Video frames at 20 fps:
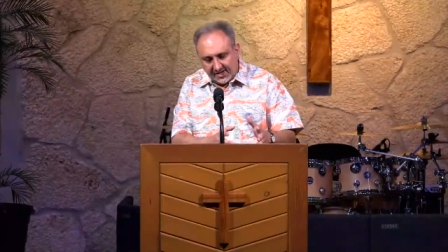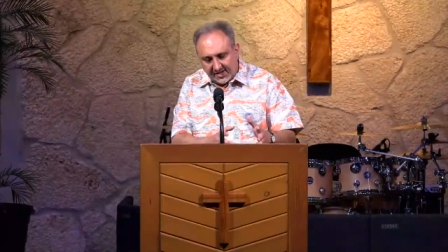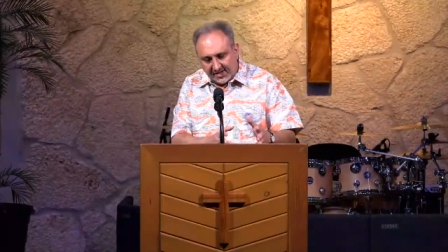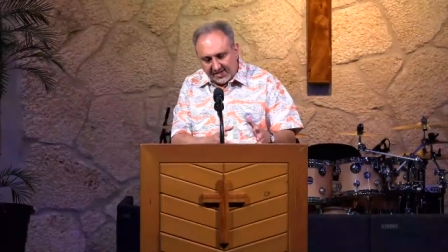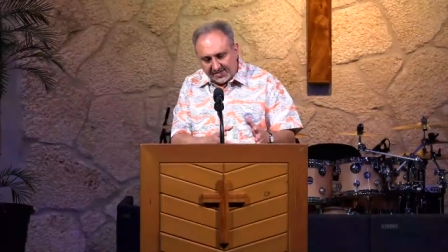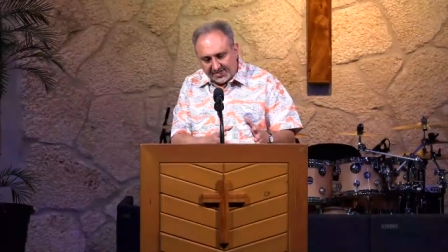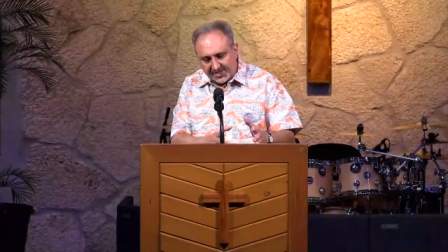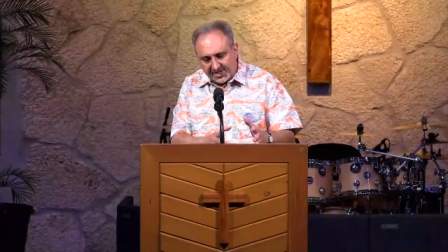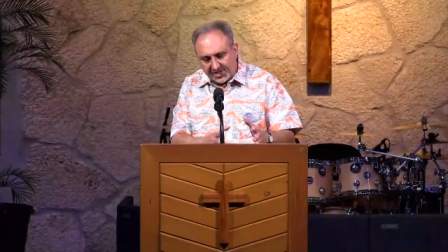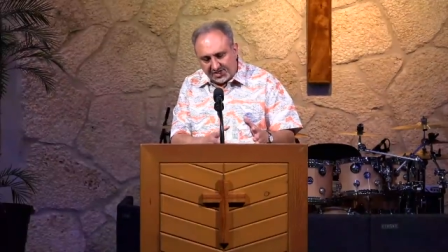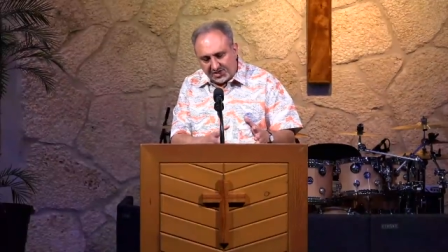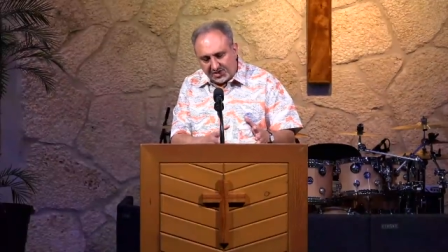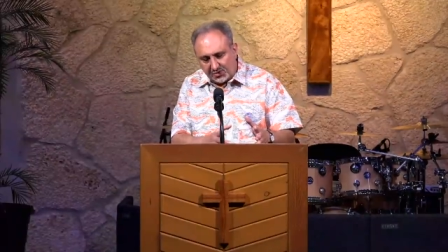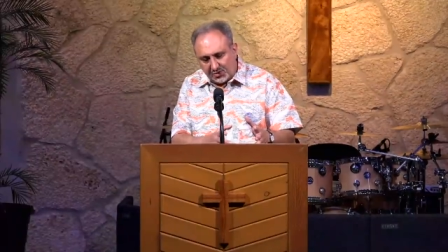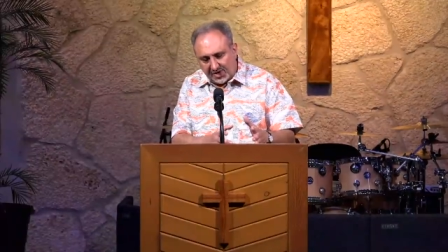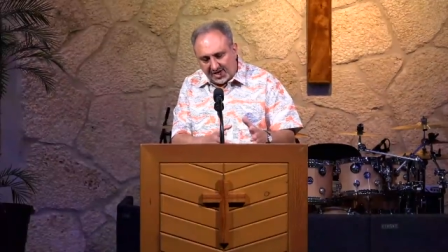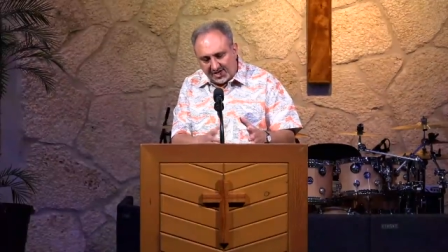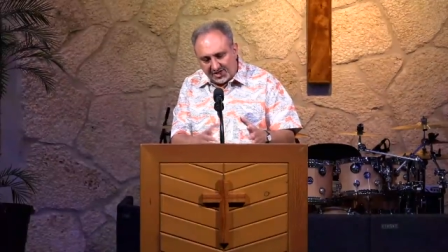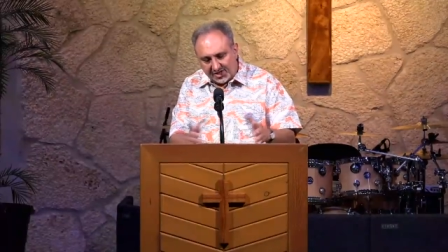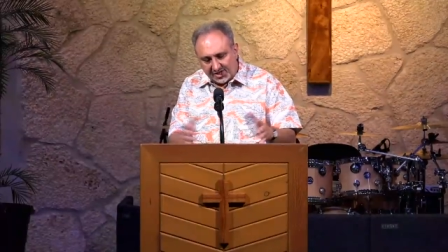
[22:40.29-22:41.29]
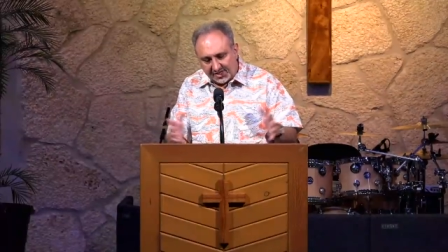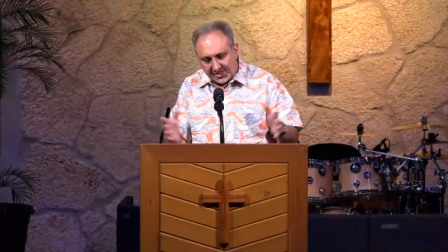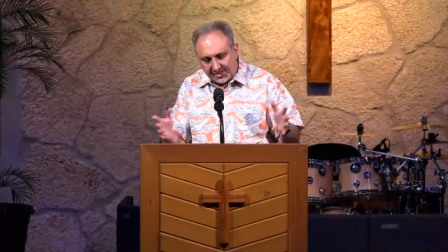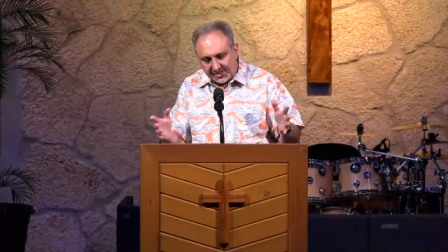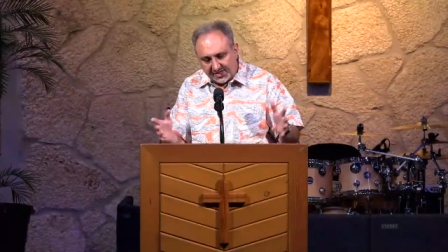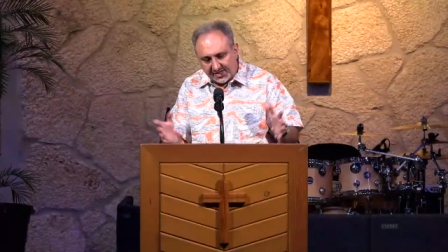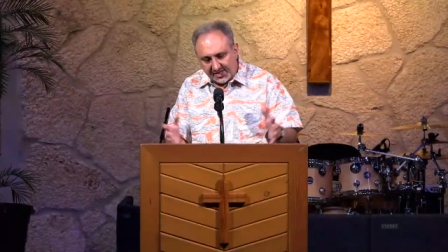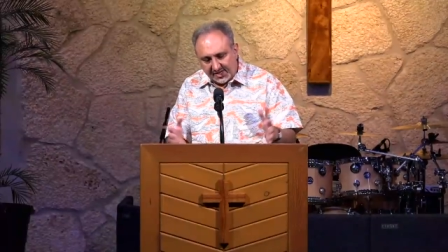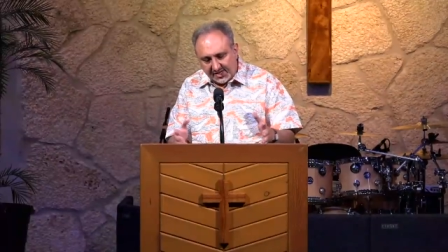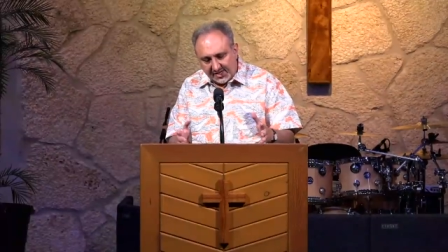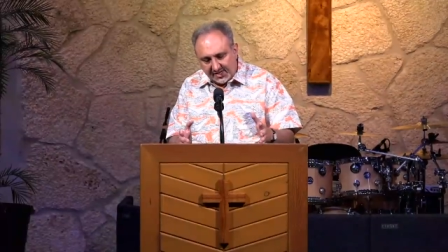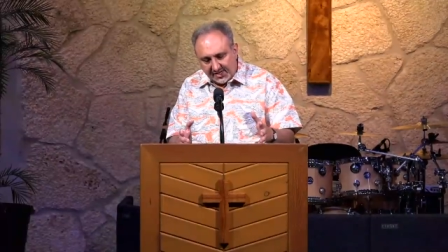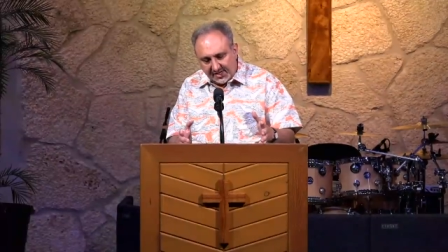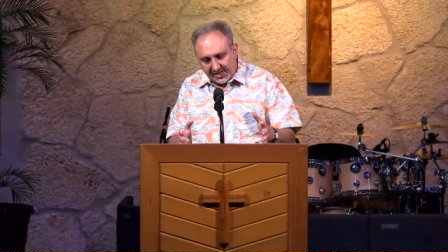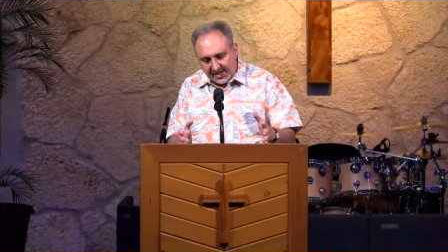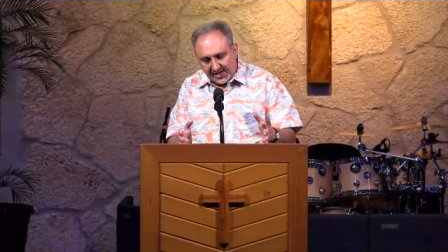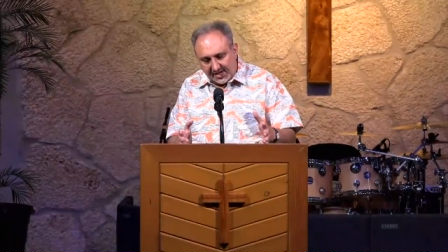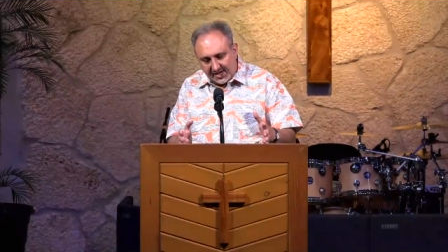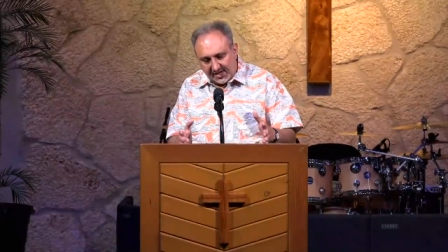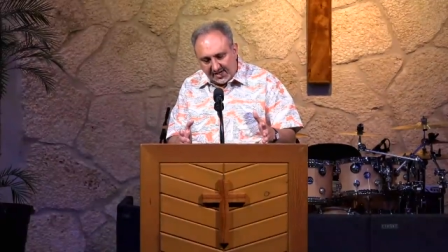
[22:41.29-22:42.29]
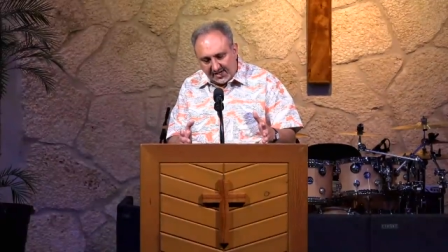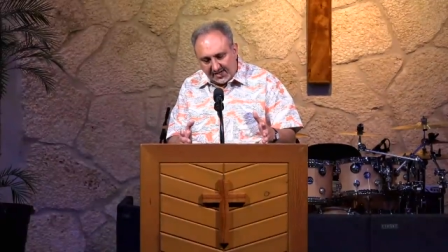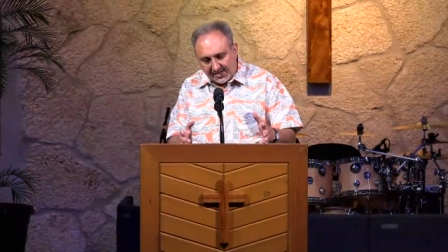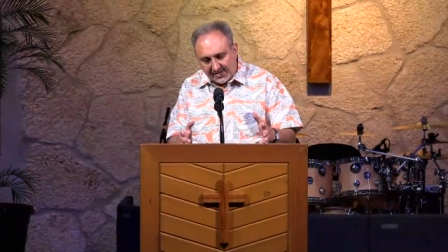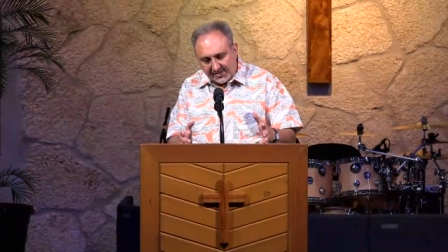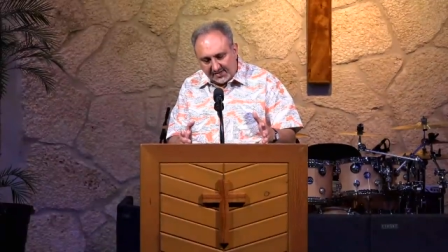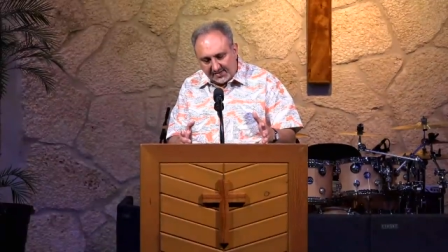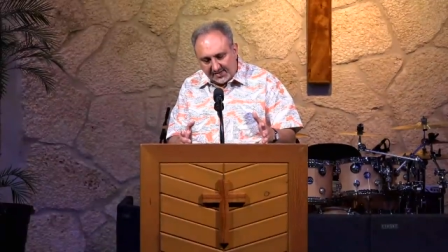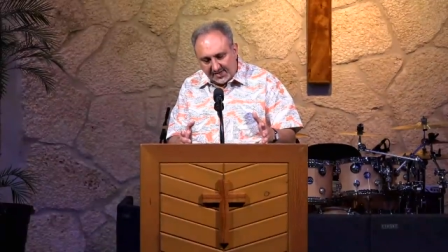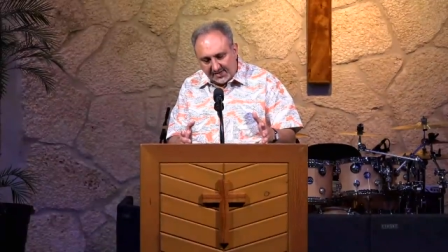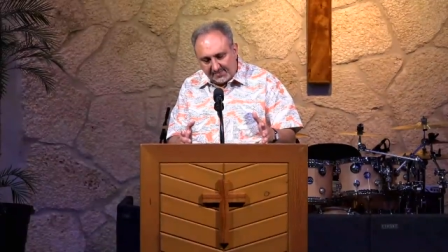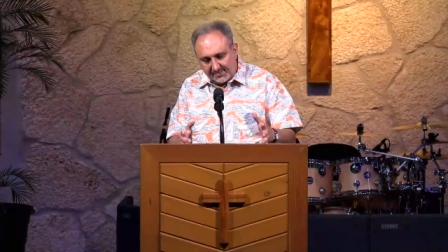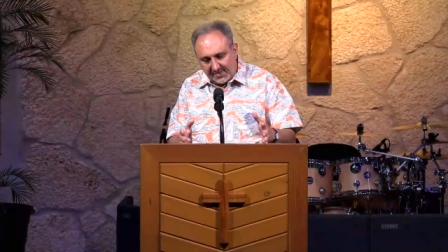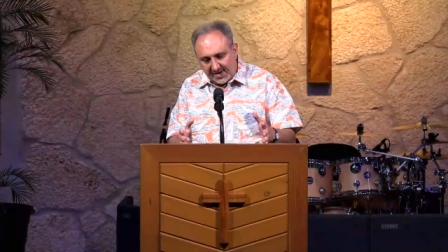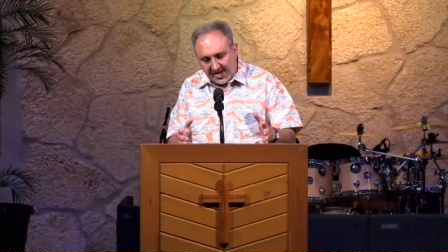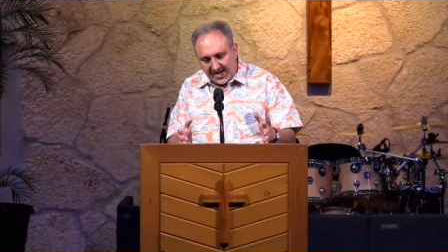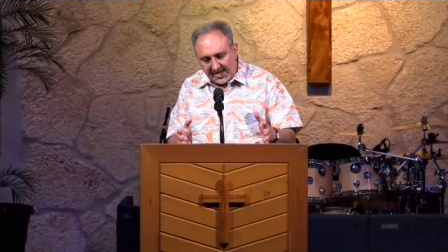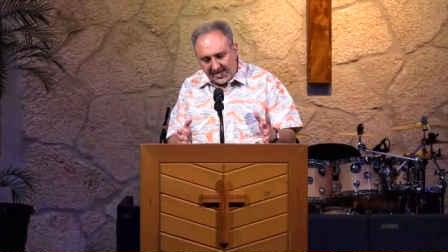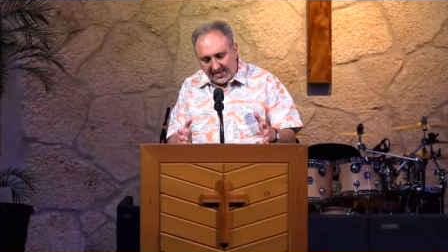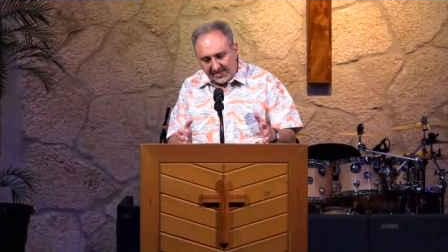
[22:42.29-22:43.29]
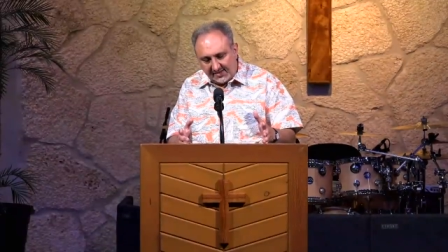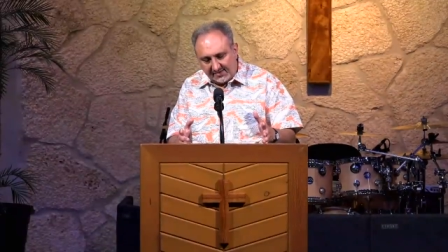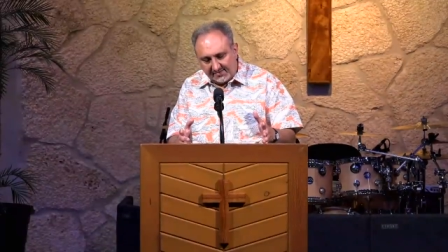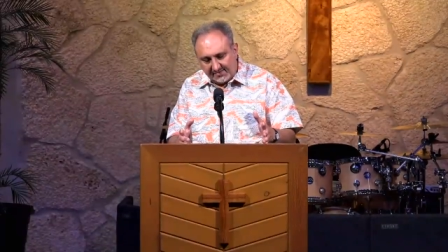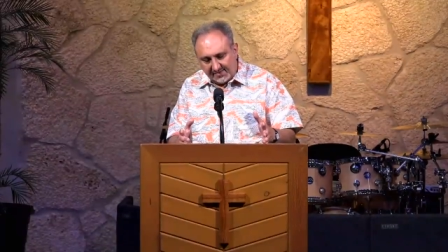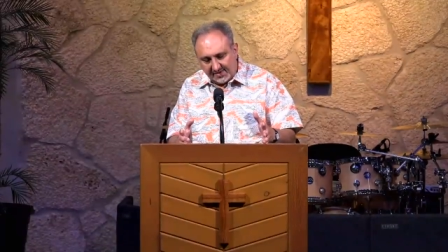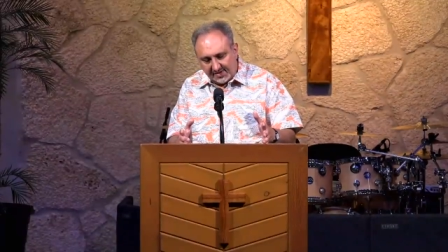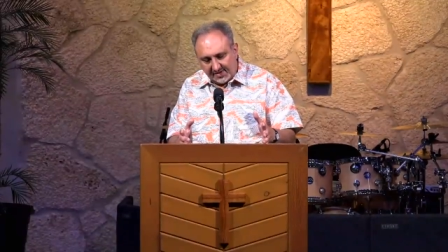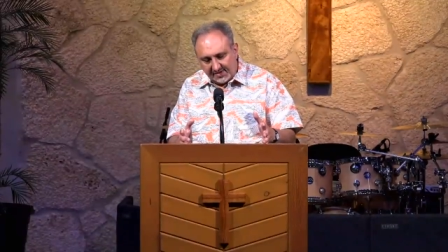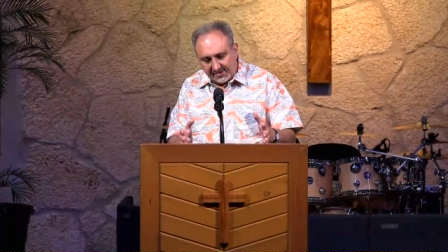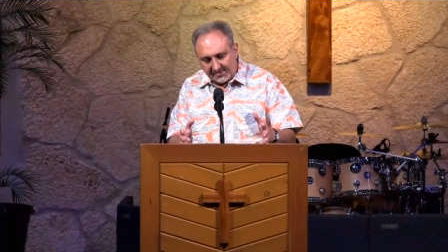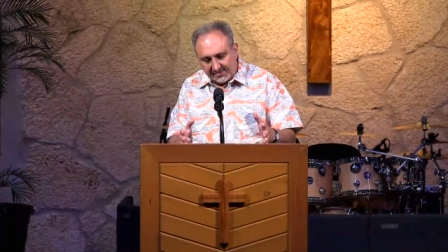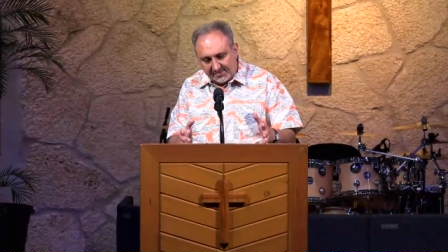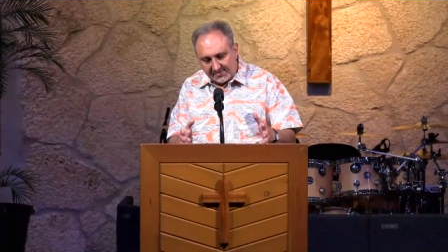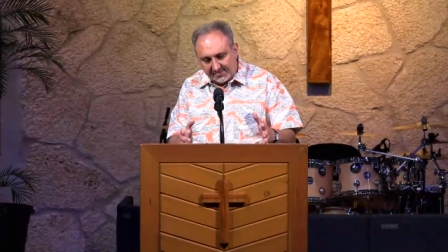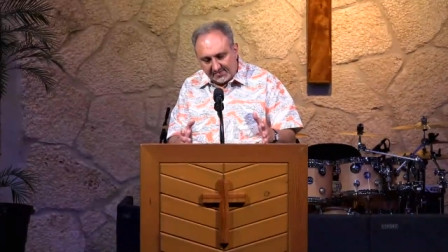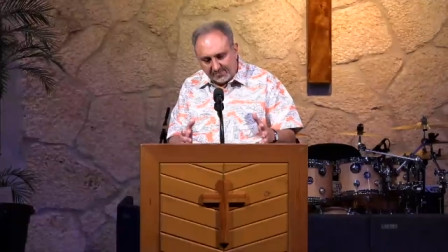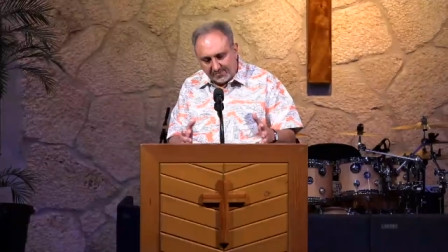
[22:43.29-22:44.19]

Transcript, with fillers: a situation uh, in my uh,